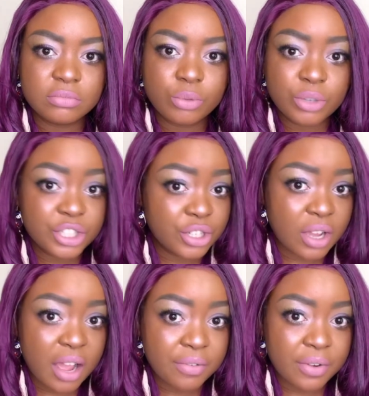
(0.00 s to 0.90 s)
what you're
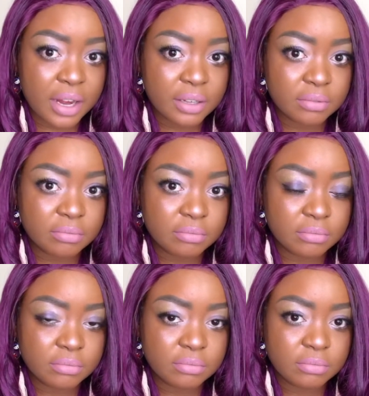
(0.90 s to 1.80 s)
covering?
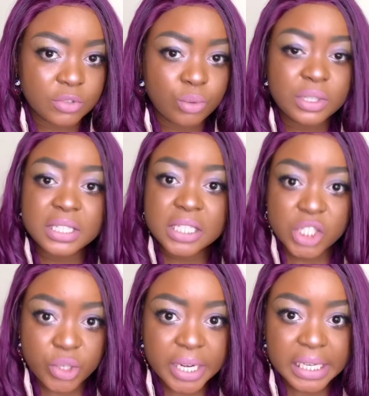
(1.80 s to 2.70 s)
What
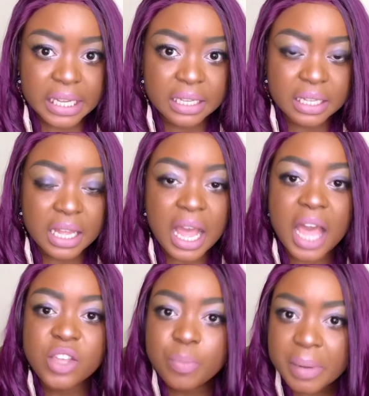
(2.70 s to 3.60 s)
is trending?
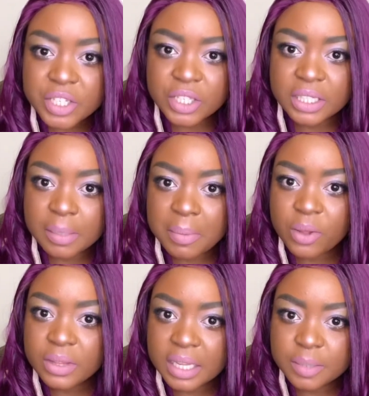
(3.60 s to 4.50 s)
Are you passionate
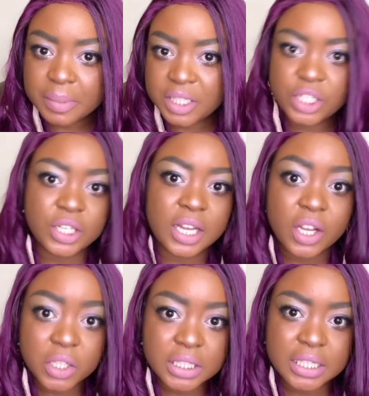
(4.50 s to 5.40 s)
about that particular
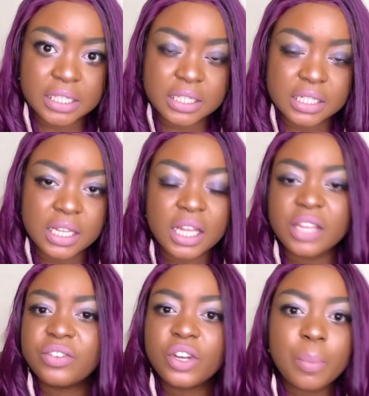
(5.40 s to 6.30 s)
content?
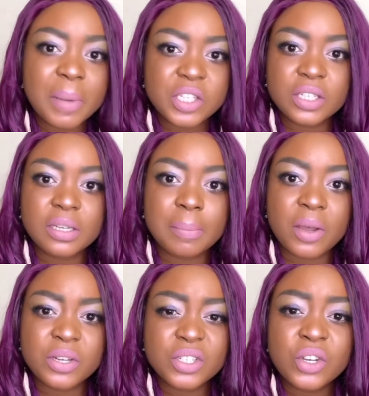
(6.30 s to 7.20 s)
If you're not passionate
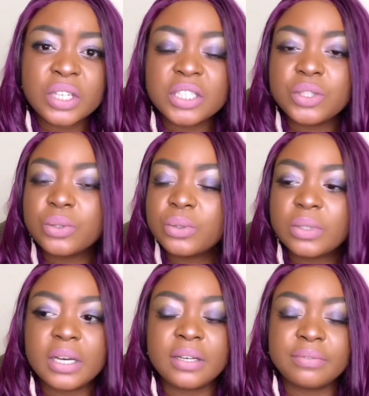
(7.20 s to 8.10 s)
about it, you're gonna
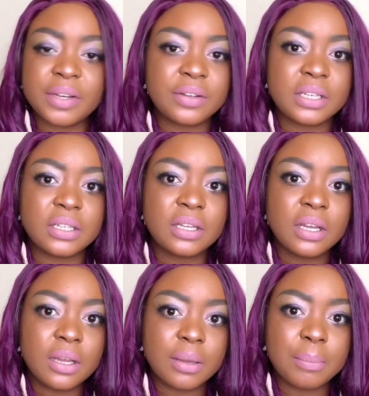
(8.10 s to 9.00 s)
do a very
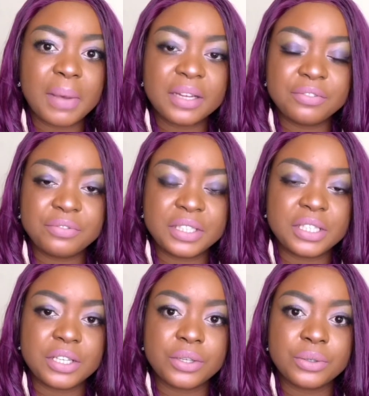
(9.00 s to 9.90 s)
bad
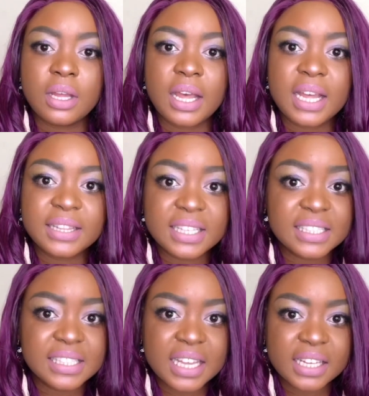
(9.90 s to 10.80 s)
video. And then
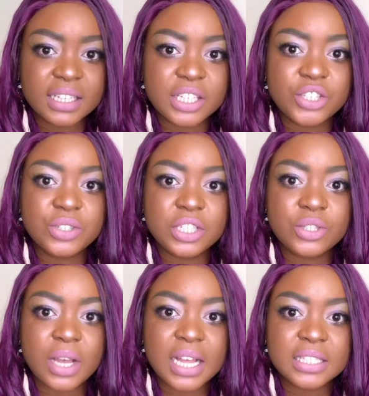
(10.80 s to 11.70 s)
secondly, you need
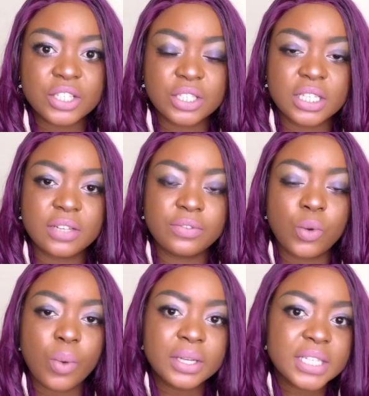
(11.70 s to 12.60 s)
to ask yourself,
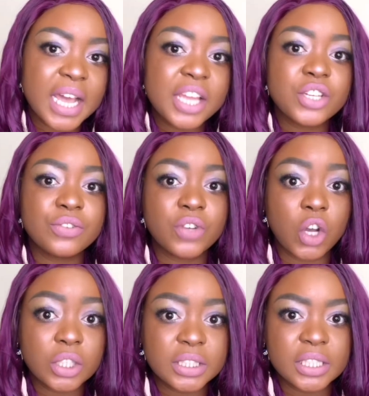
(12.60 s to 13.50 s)
what kind of
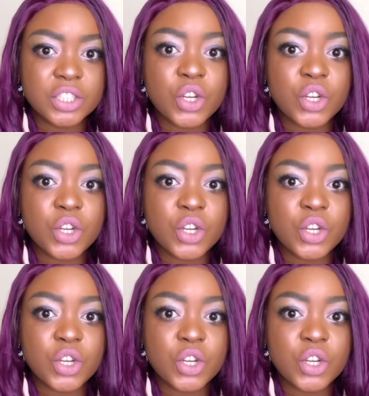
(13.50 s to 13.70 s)
content